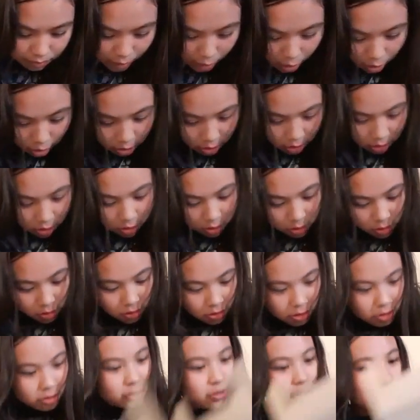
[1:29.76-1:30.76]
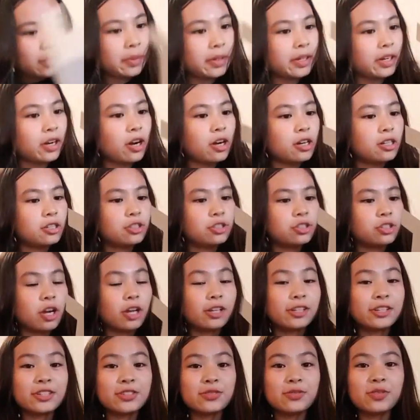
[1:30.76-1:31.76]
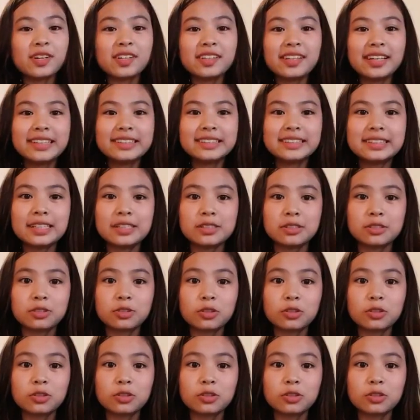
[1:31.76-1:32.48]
Oh my gosh. I just realized this.